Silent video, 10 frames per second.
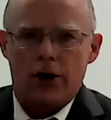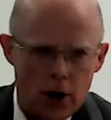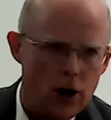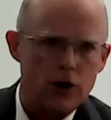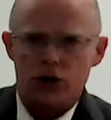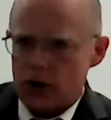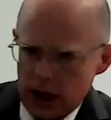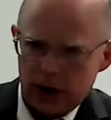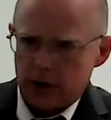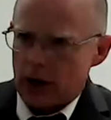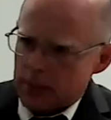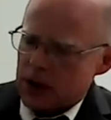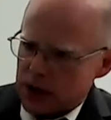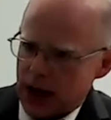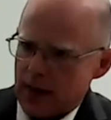or harsh or ignorant. I'm
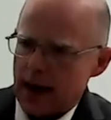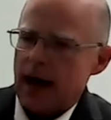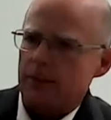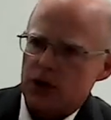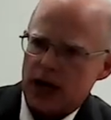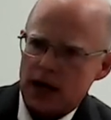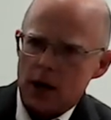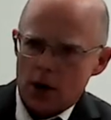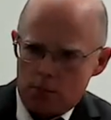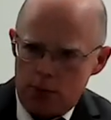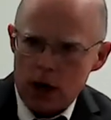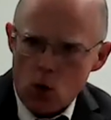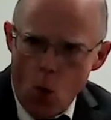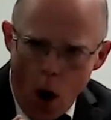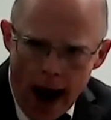not saying that. I'm just saying
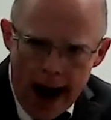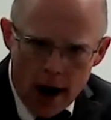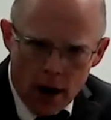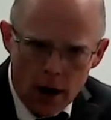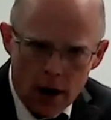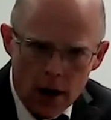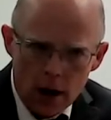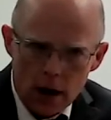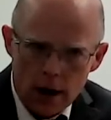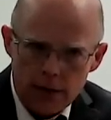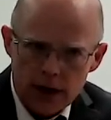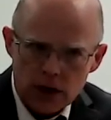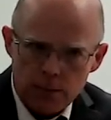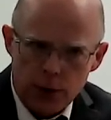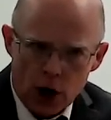beware of
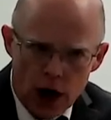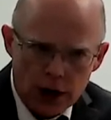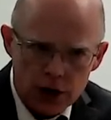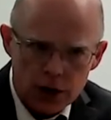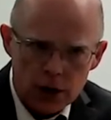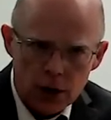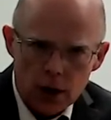this push